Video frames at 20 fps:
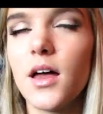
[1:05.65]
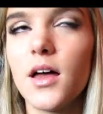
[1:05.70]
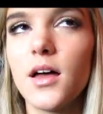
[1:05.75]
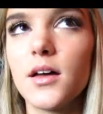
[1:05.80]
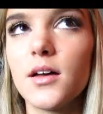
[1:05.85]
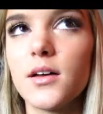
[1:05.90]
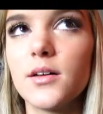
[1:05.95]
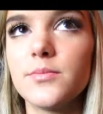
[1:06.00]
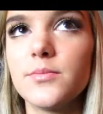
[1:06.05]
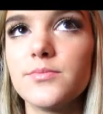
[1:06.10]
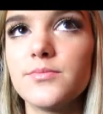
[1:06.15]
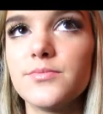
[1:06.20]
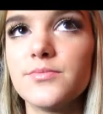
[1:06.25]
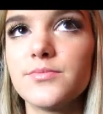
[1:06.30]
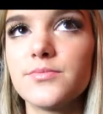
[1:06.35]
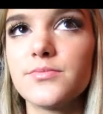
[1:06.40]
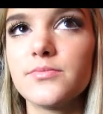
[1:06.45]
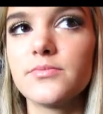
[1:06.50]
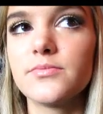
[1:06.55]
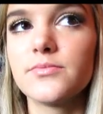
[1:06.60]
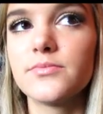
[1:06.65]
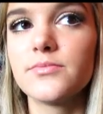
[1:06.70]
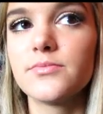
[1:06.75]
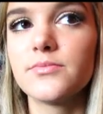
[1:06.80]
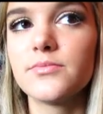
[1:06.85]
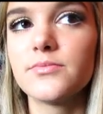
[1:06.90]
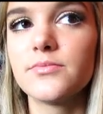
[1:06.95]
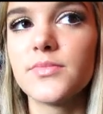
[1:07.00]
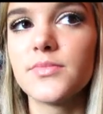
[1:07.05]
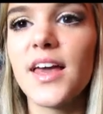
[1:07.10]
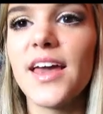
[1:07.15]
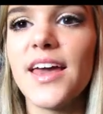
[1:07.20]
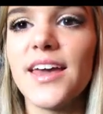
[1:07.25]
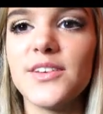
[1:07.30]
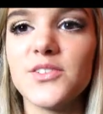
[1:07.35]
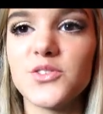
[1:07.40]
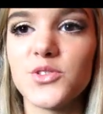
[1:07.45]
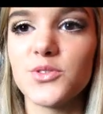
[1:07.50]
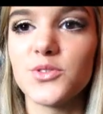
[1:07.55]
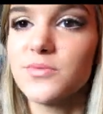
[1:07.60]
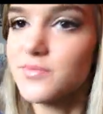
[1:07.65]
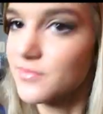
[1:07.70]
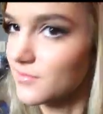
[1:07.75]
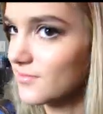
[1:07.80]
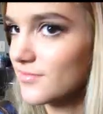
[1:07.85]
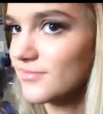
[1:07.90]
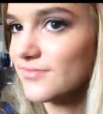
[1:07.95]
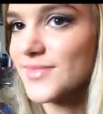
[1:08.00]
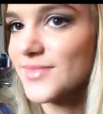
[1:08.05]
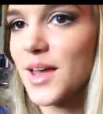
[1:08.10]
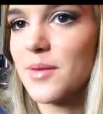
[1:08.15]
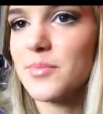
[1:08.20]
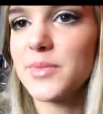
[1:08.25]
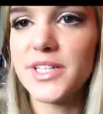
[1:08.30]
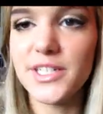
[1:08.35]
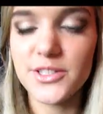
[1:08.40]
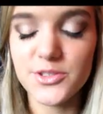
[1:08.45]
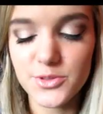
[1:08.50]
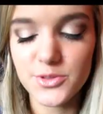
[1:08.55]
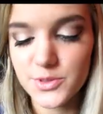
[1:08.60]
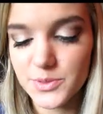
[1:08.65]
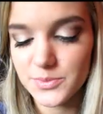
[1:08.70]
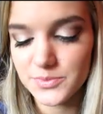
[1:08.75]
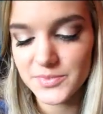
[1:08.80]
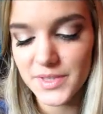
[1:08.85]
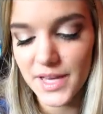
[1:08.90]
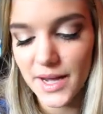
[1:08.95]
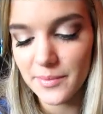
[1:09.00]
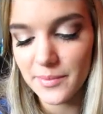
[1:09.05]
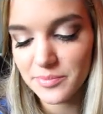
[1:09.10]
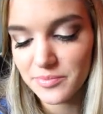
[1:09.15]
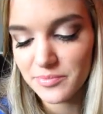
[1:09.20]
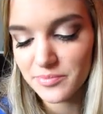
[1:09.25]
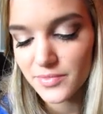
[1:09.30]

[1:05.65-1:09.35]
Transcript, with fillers: Um, angel. I'm an angel, yeah.